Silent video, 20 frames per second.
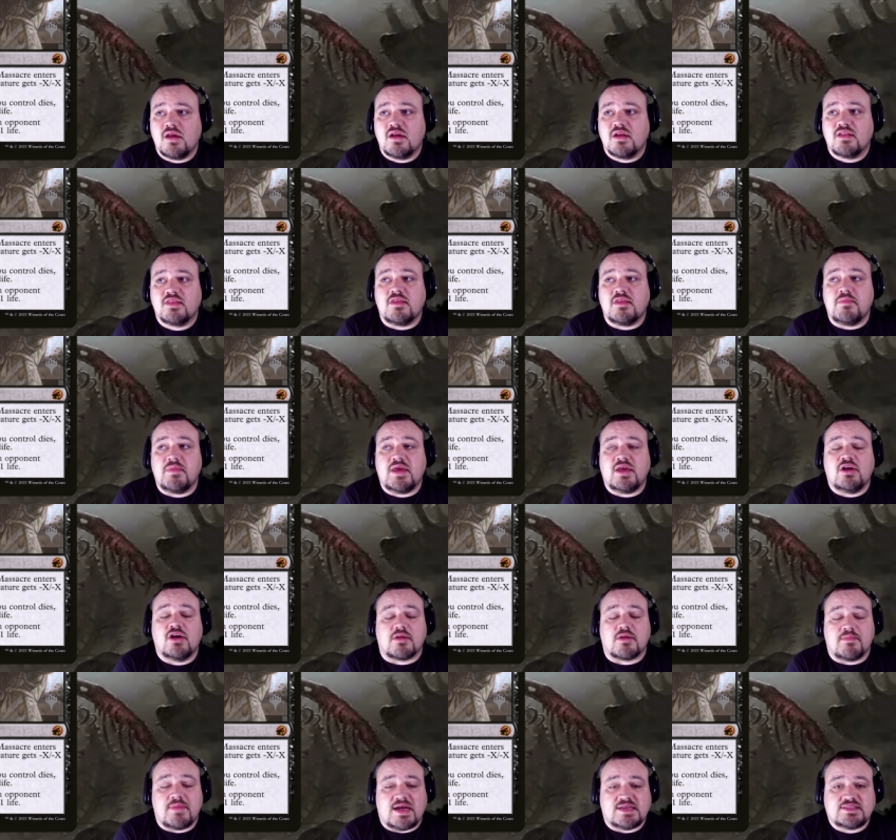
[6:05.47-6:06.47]
The Meat Hook
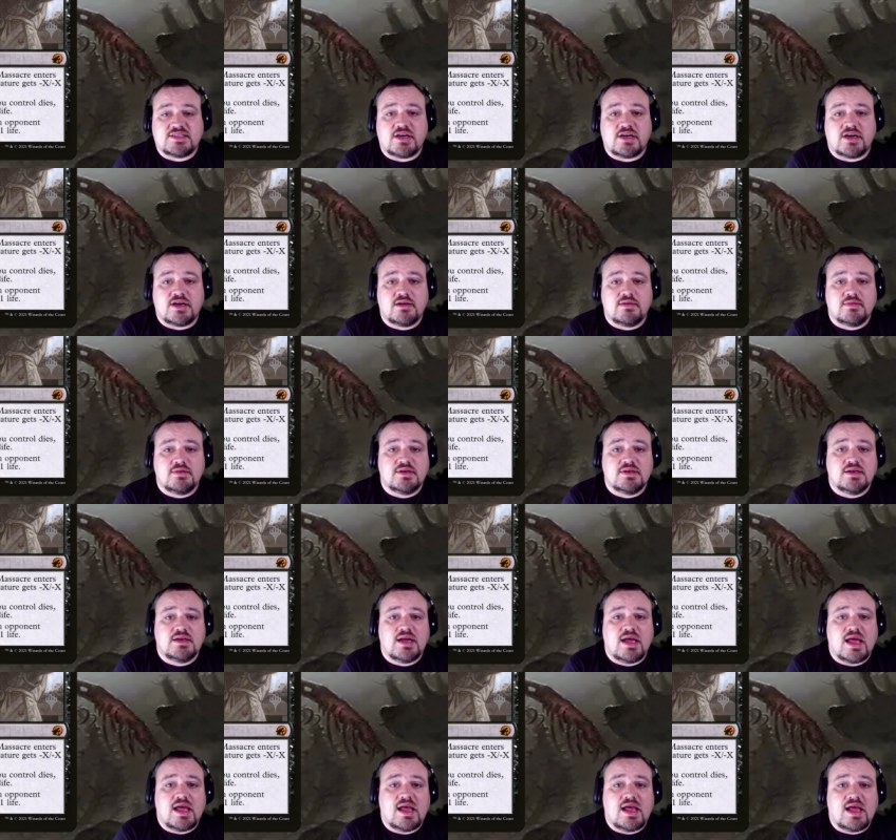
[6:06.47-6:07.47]
Massacre.
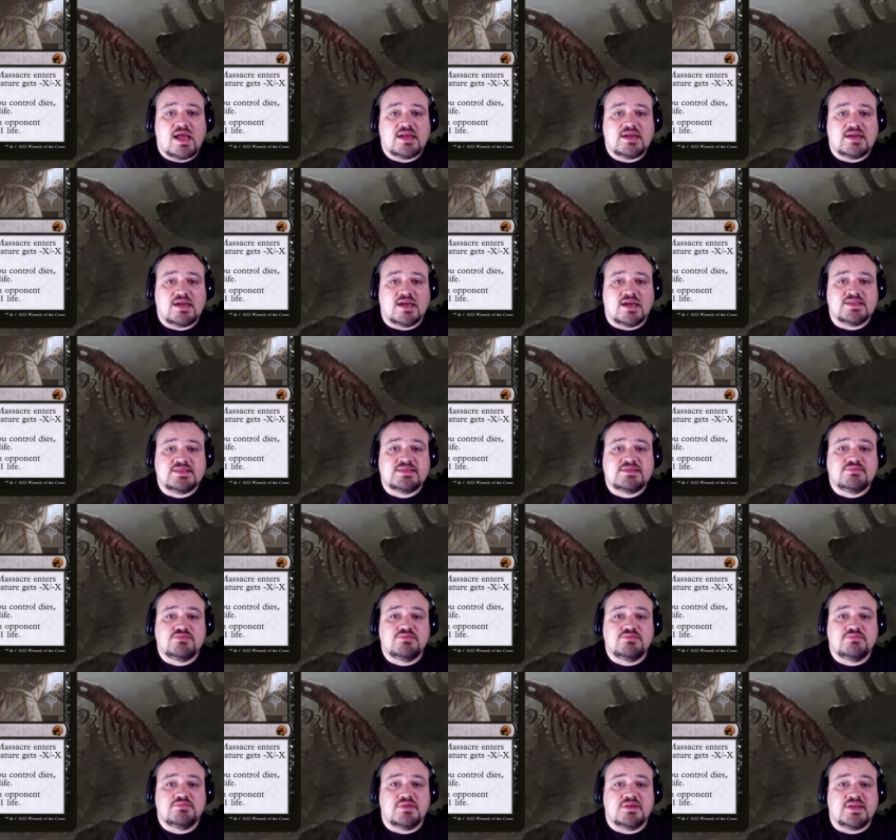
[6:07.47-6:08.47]

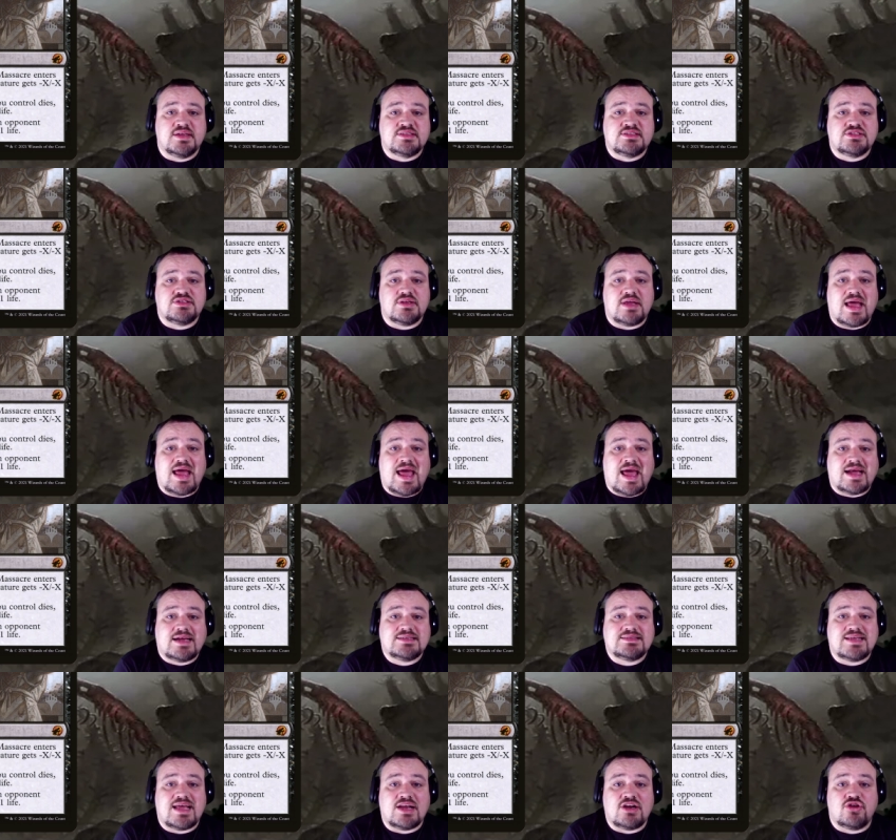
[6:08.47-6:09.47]
It's X
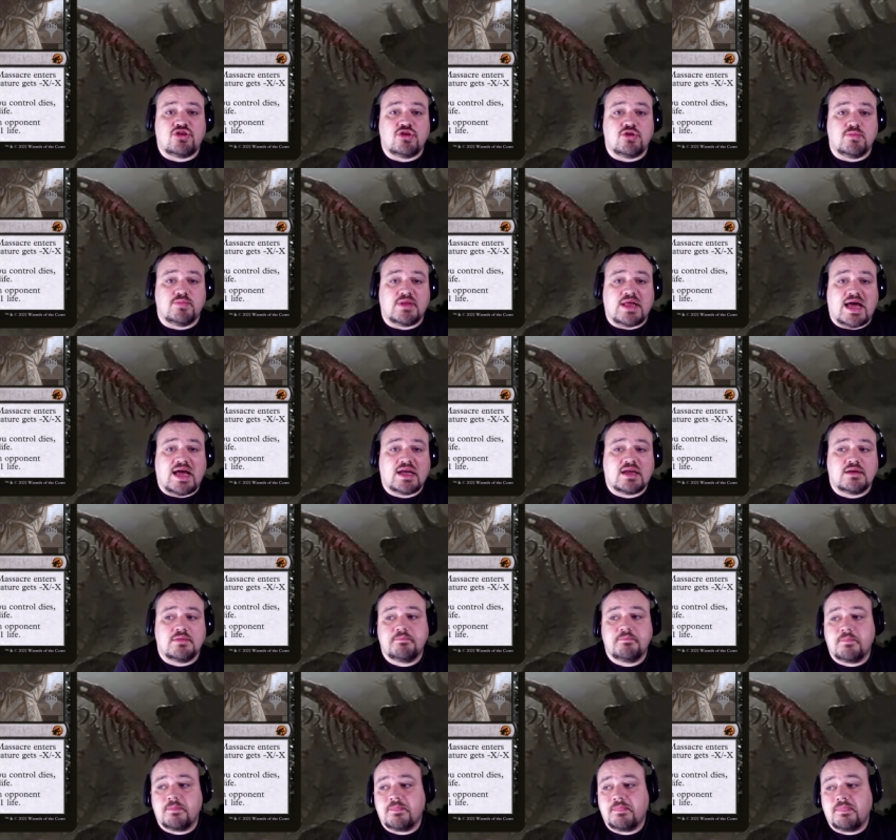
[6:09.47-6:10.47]
and 2 black,
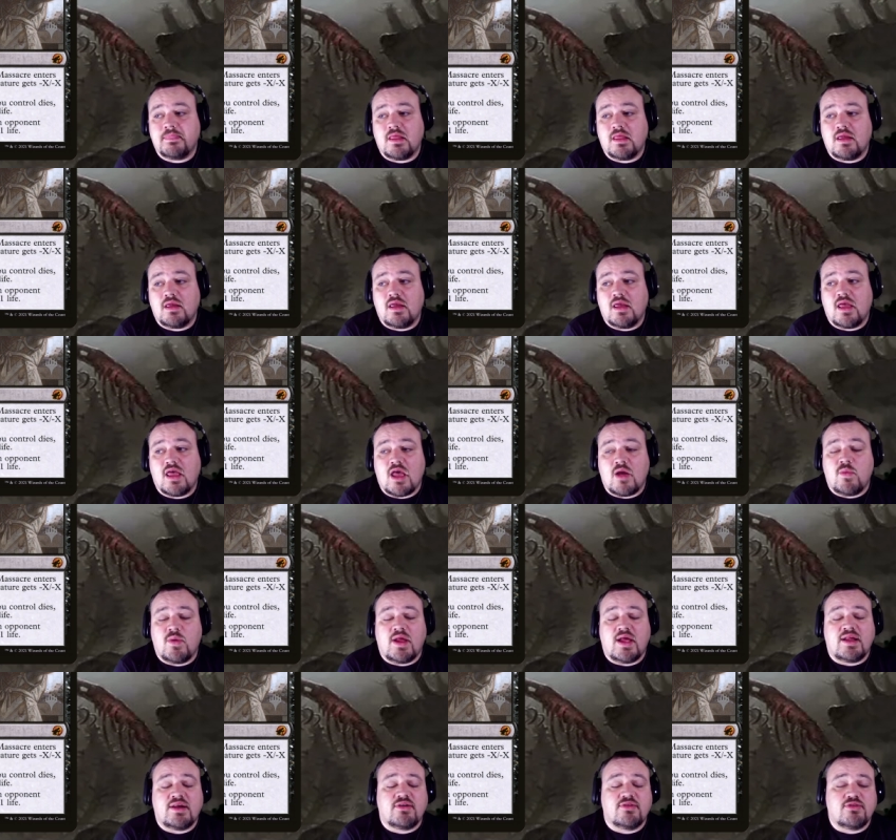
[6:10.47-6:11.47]
and when it
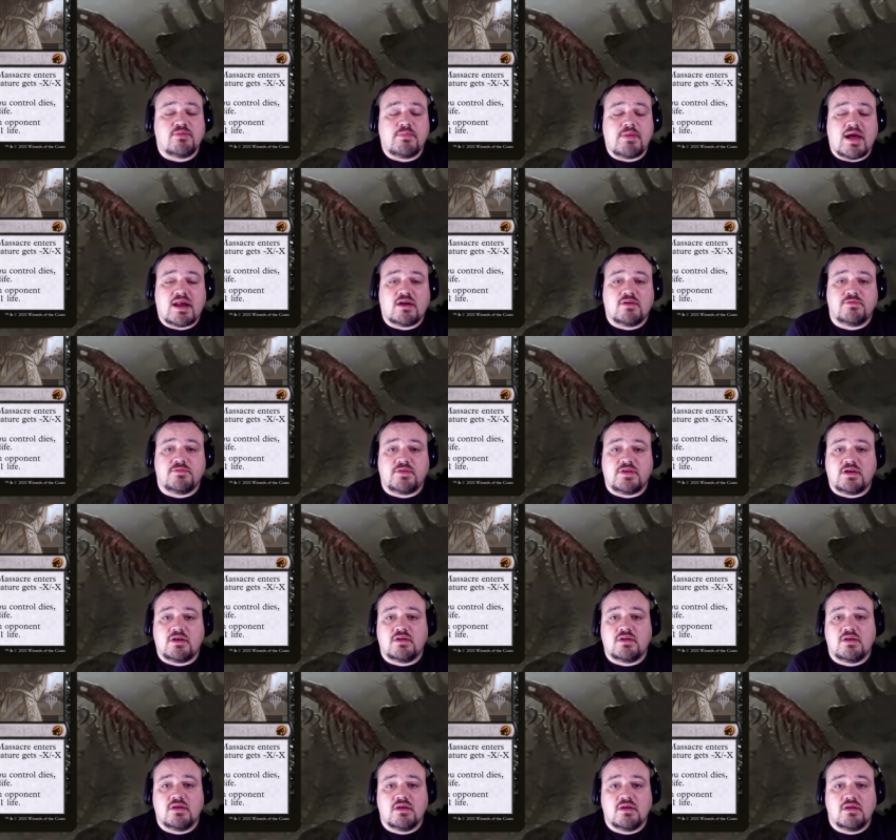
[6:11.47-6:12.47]
enters the
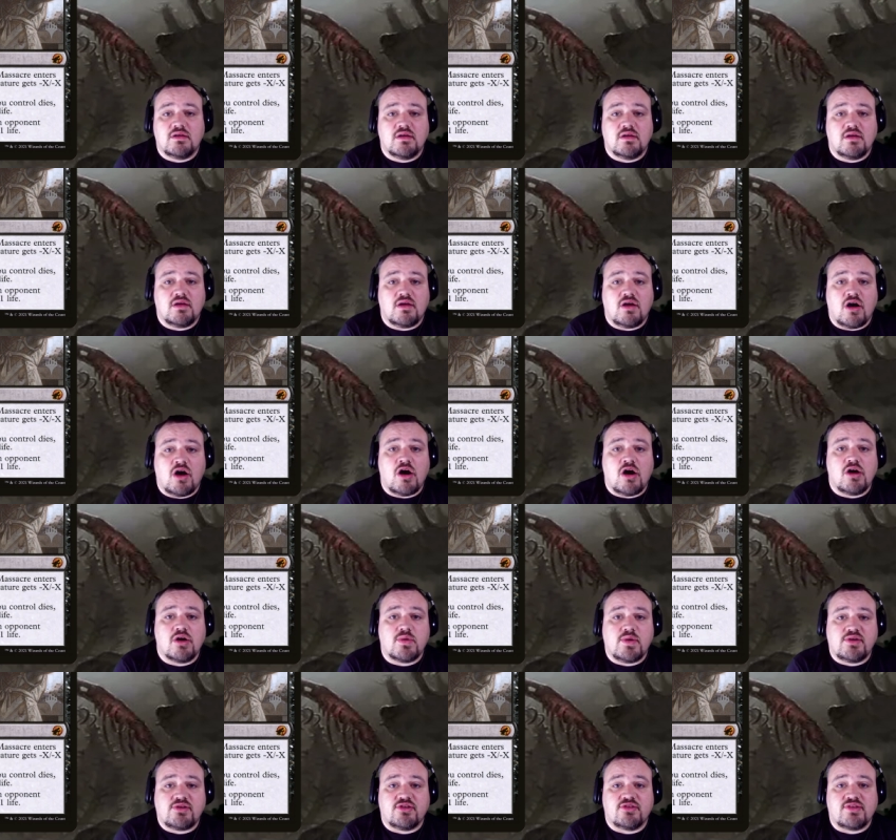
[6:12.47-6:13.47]
battlefield, all
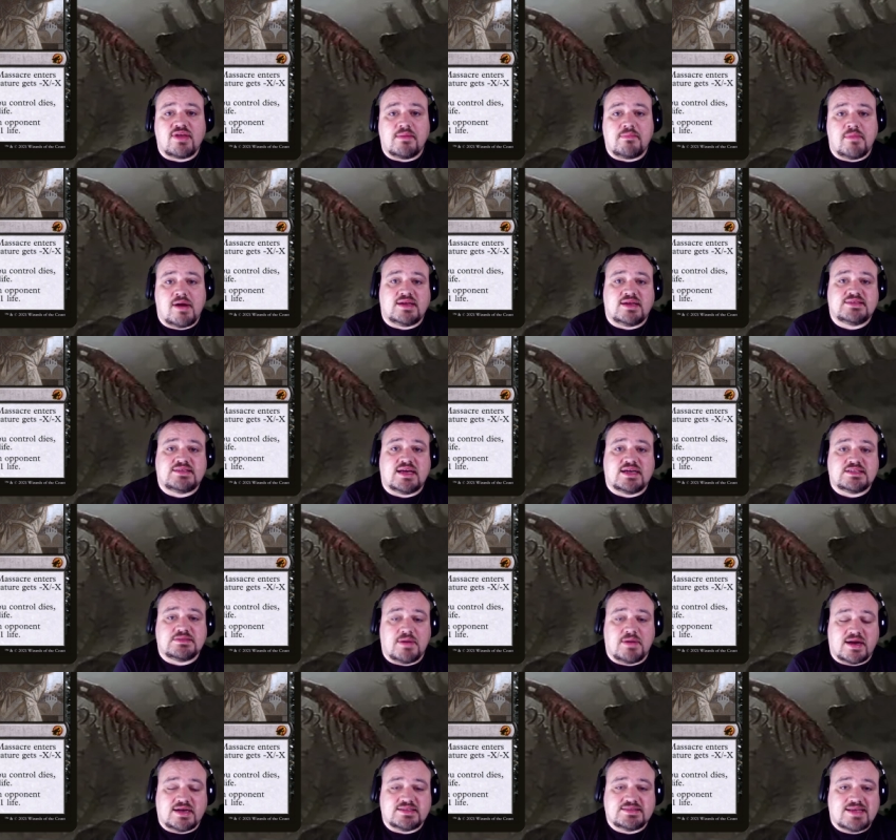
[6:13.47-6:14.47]
creatures get
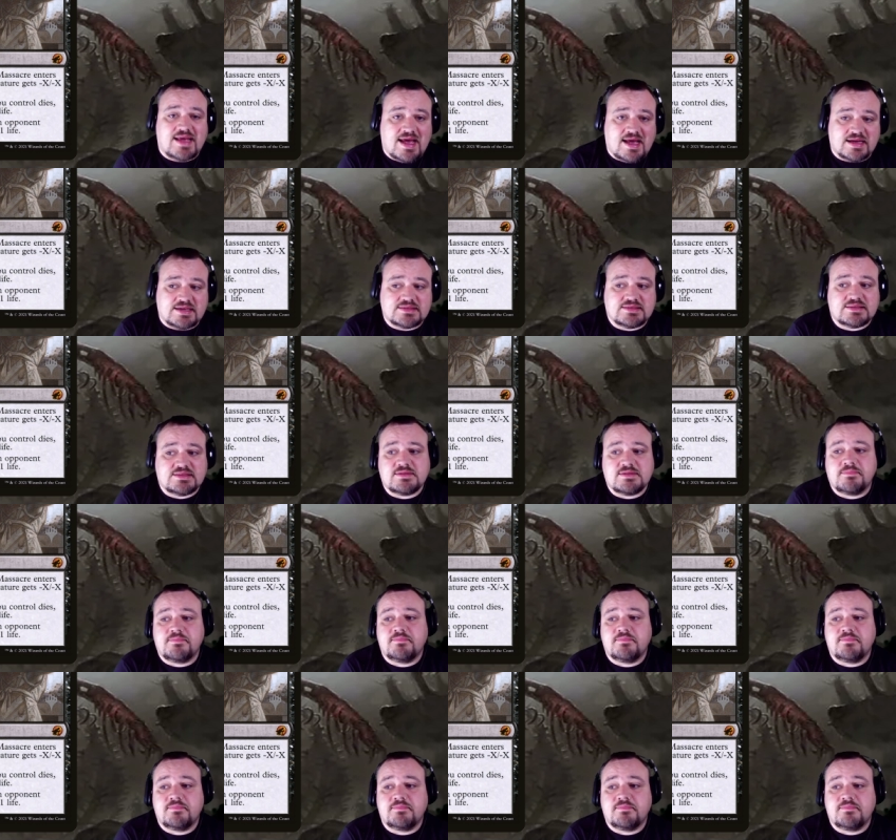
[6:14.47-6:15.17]
-X/-X.